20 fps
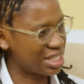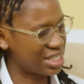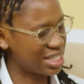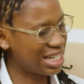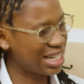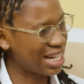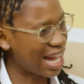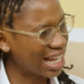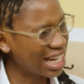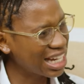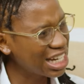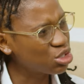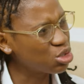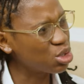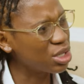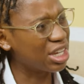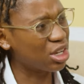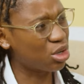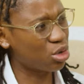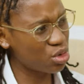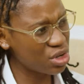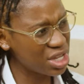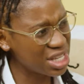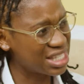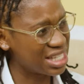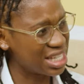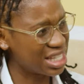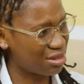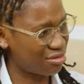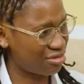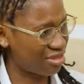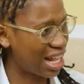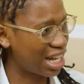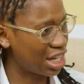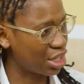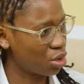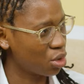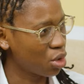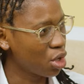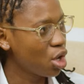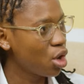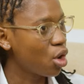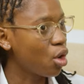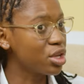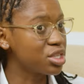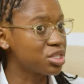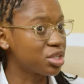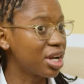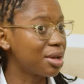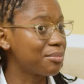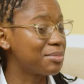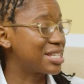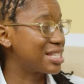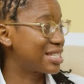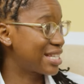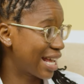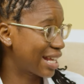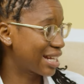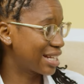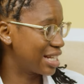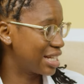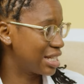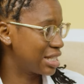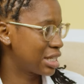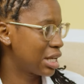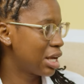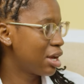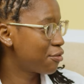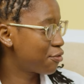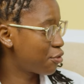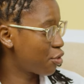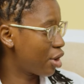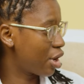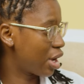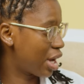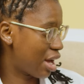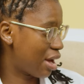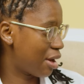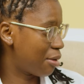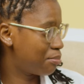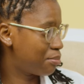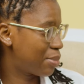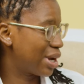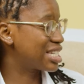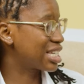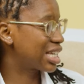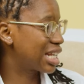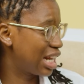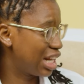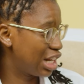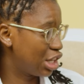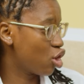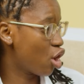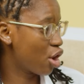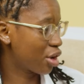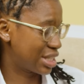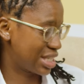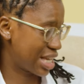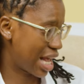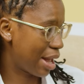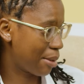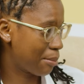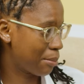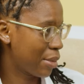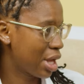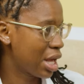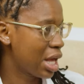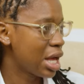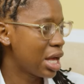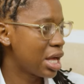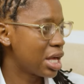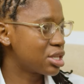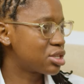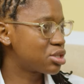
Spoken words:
is it likely to increase its value or it's going to be stagnant for a particularly long time?